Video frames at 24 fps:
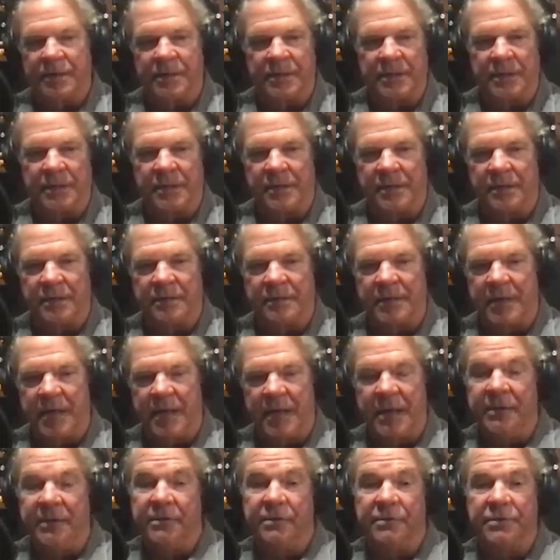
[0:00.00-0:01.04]

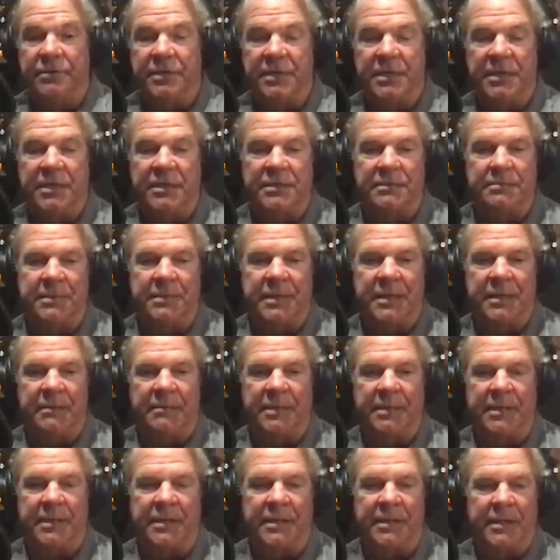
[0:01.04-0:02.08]
and those kids
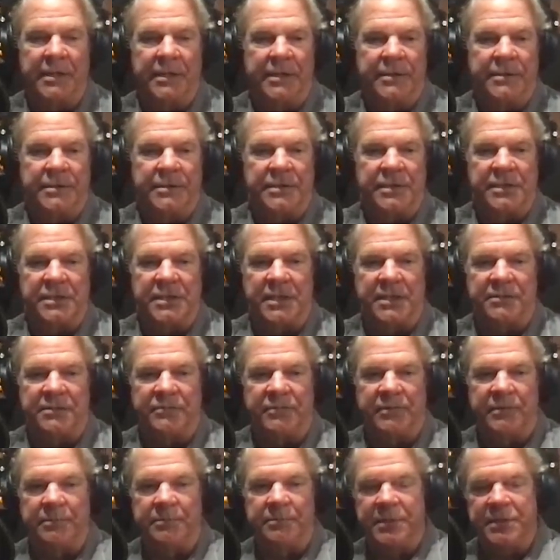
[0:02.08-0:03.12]
becoming
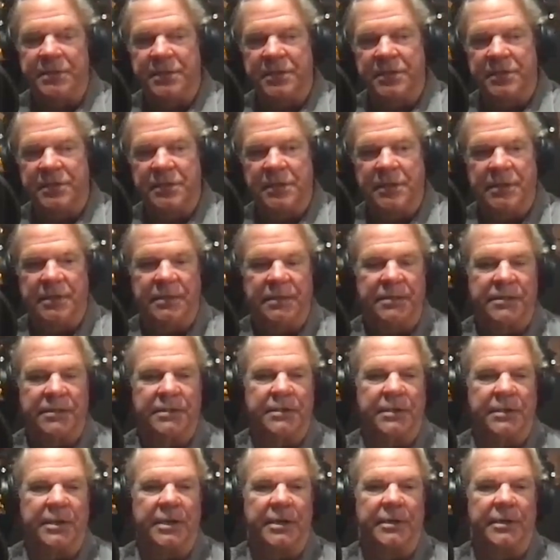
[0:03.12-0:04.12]
successful business leaders,